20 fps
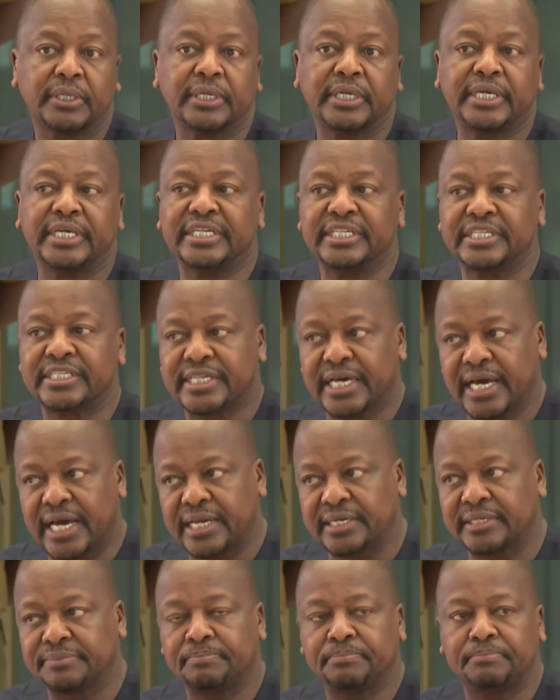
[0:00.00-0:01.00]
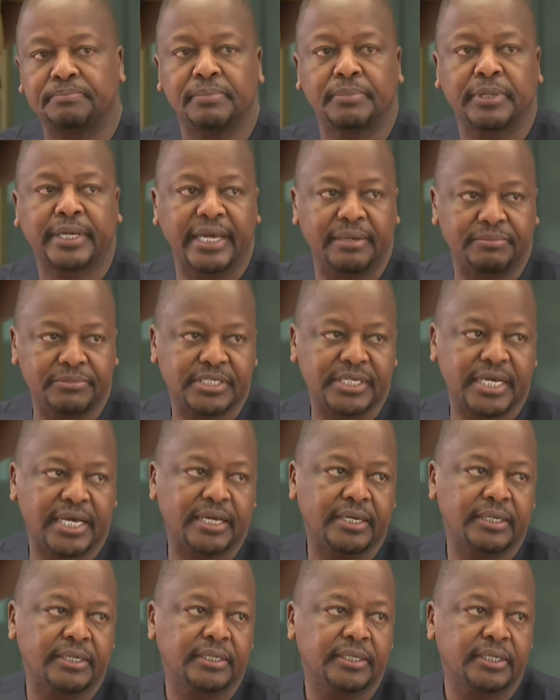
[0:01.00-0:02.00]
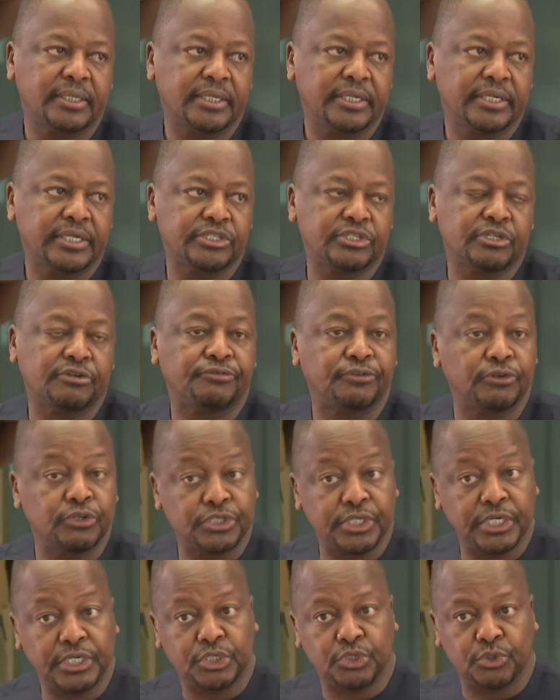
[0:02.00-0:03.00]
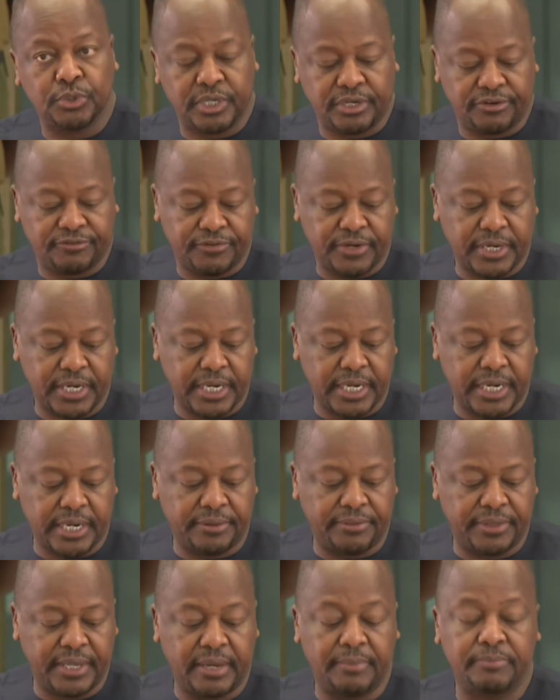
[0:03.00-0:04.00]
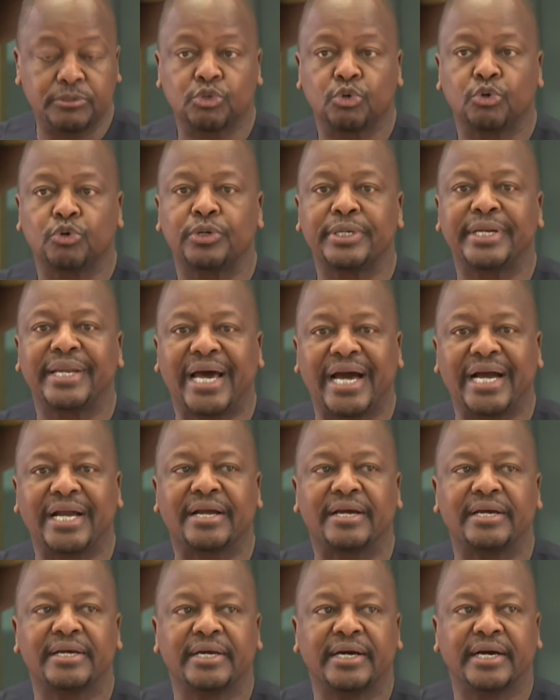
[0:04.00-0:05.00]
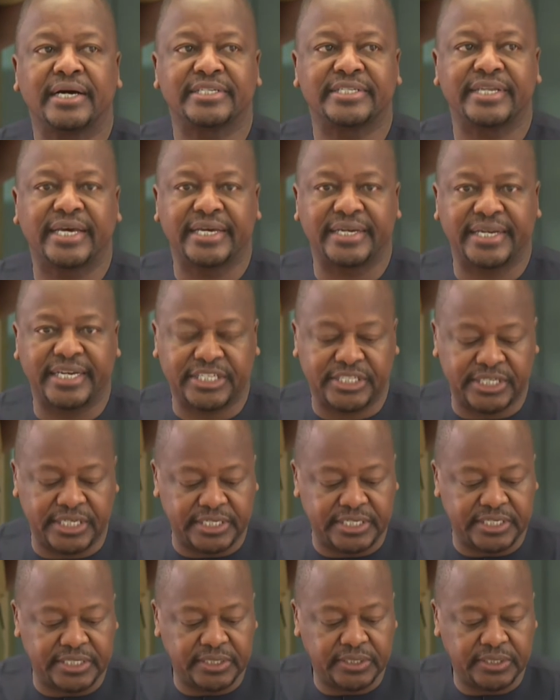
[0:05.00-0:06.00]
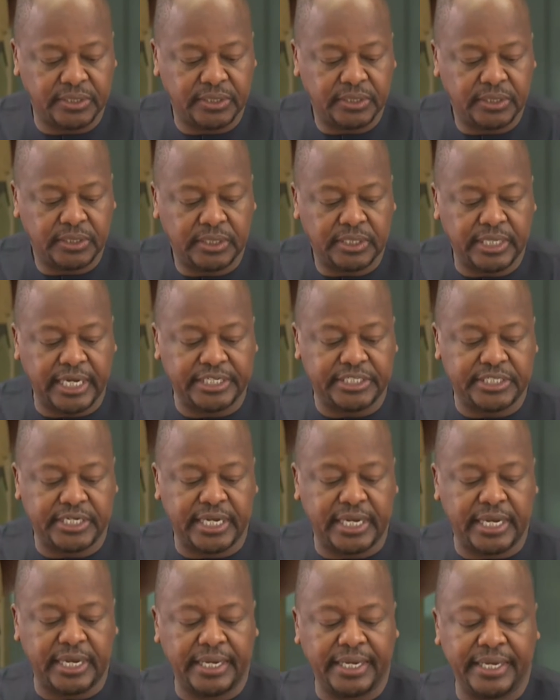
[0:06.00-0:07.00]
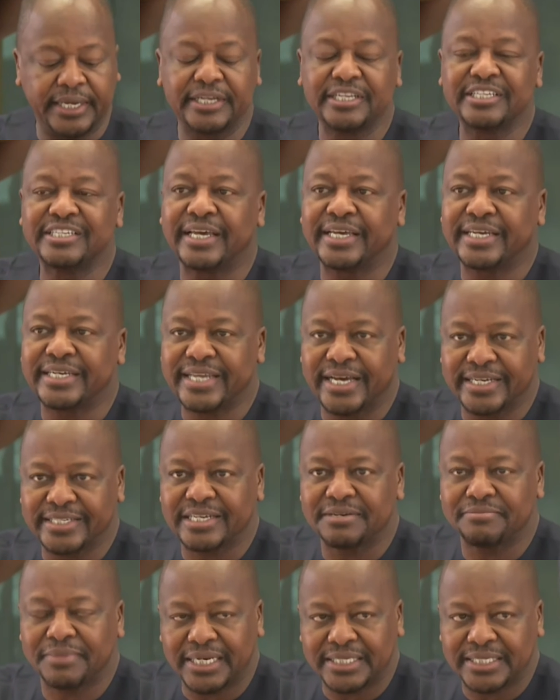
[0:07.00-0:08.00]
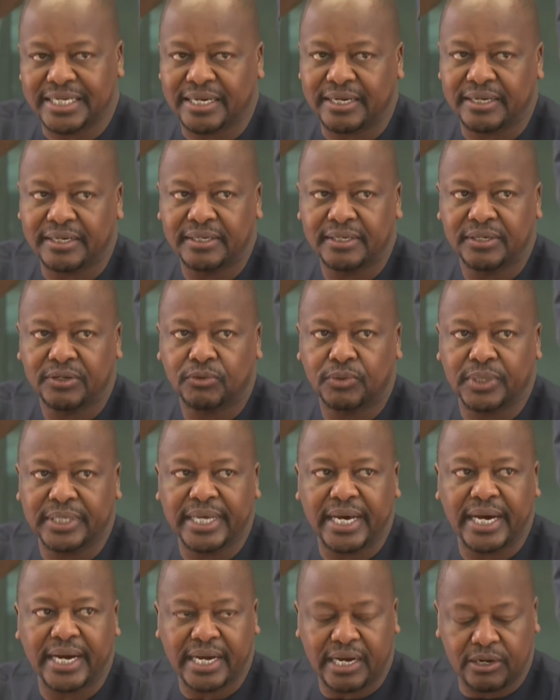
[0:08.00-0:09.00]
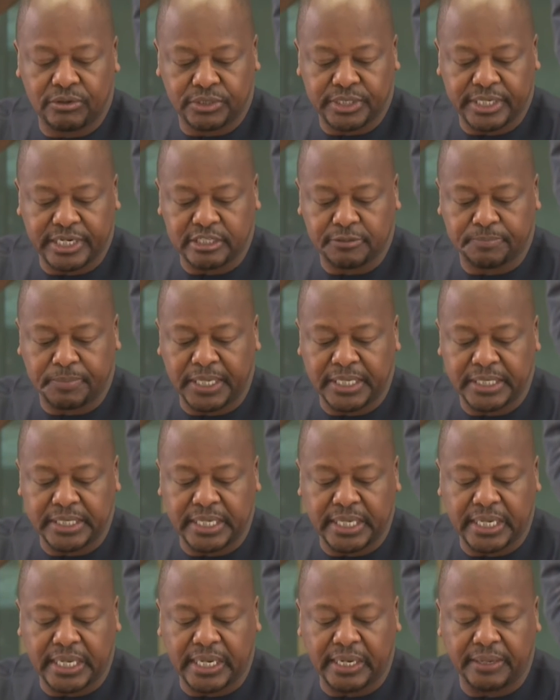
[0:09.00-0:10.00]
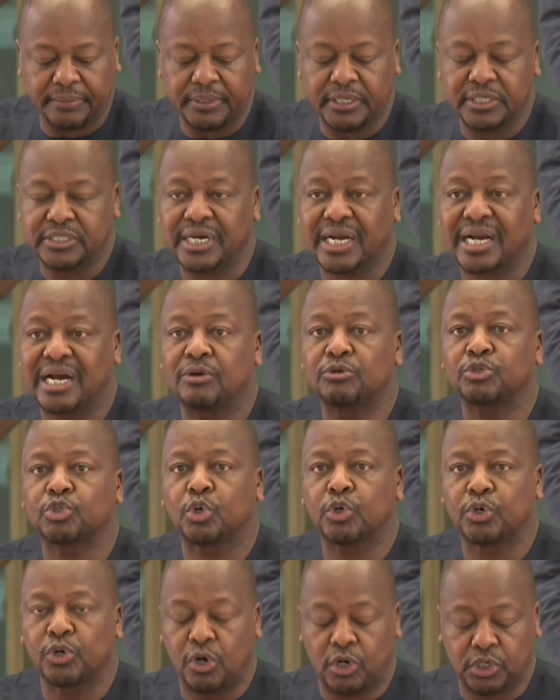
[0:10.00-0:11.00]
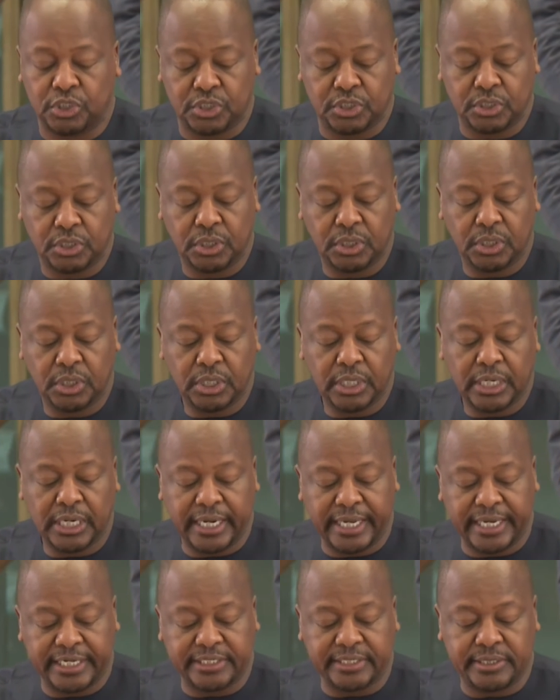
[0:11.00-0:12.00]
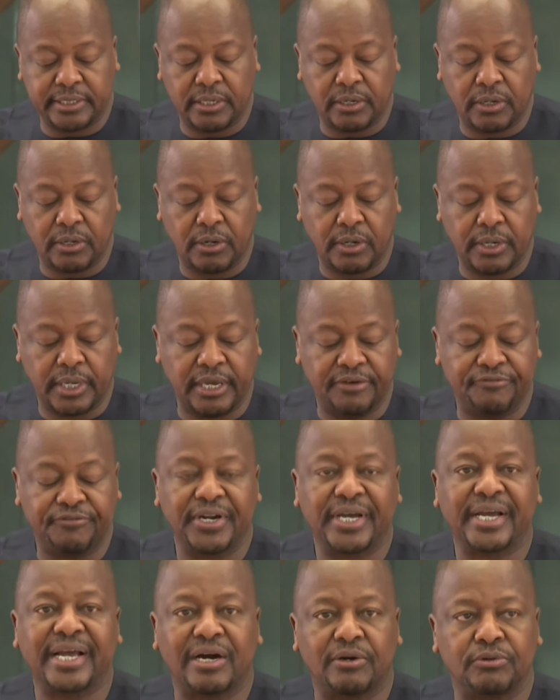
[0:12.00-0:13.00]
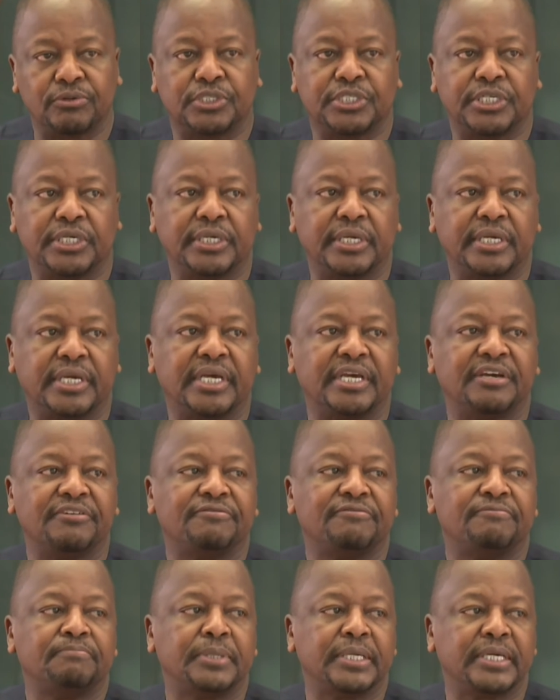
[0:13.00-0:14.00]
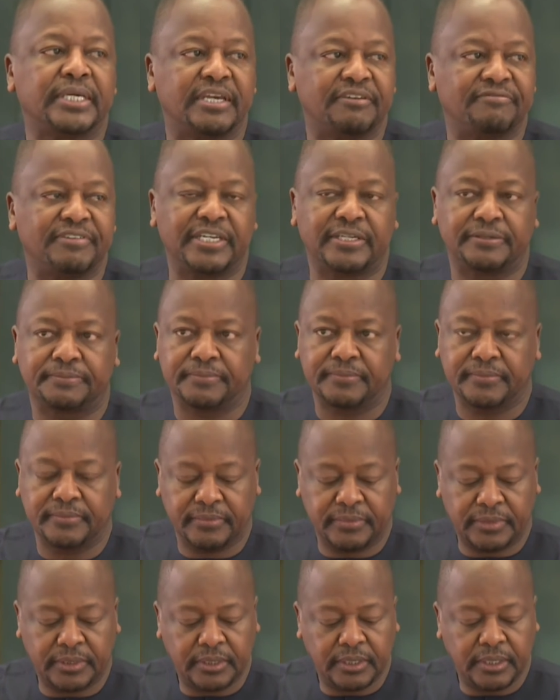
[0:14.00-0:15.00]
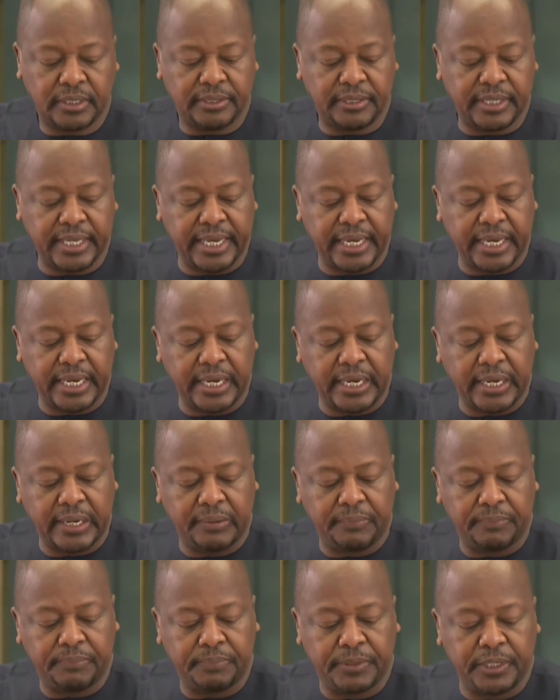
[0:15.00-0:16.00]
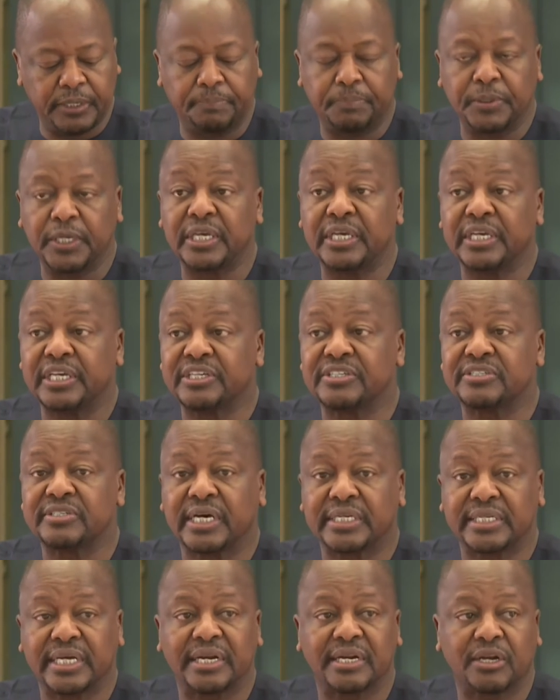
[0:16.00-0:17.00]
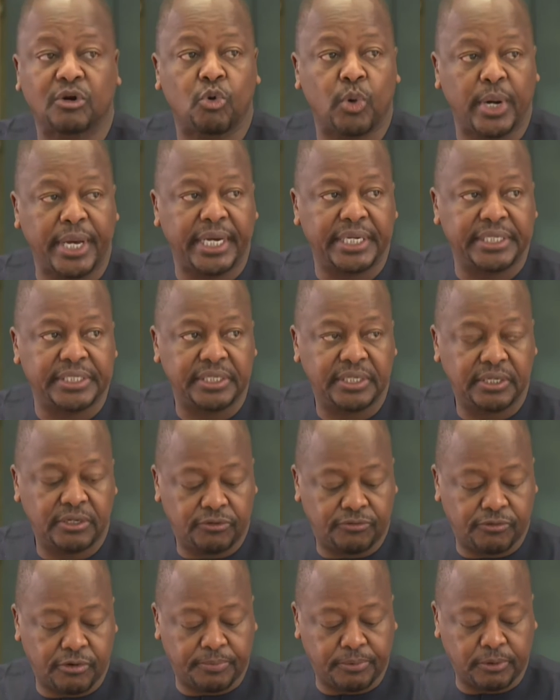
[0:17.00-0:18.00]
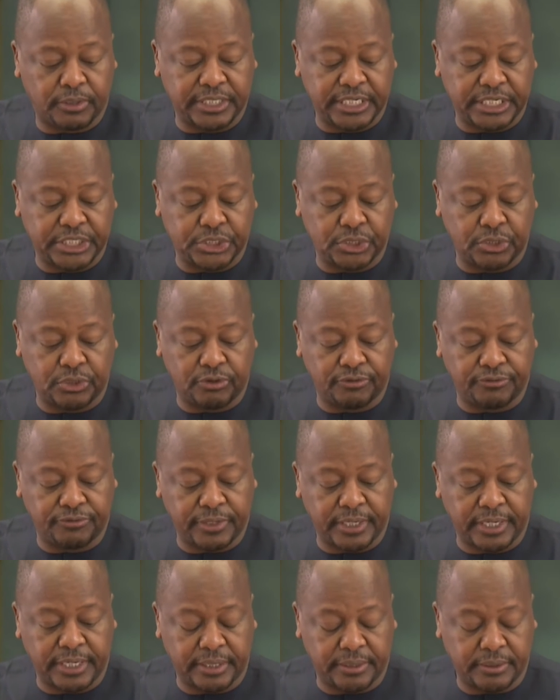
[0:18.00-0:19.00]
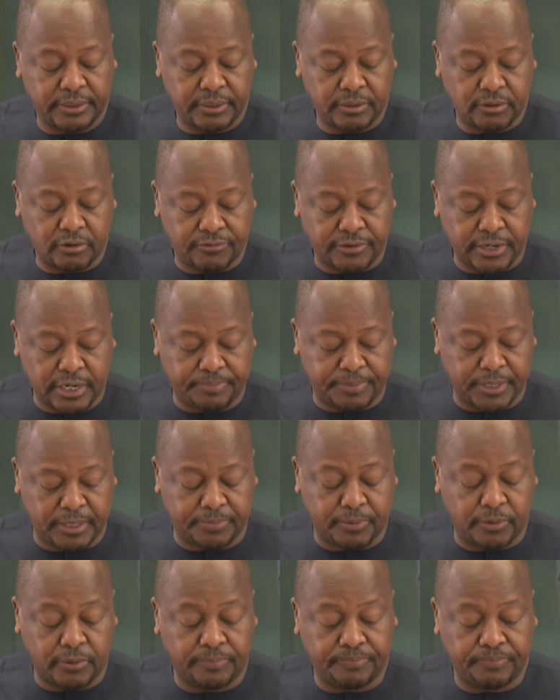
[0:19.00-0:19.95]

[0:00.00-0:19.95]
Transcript: In turn, KEMSA is refusing to give them. So NAC has directed that it doesn't matter whether a county has paid his account or not, let every county be given the PPEs that are required for protection of our people.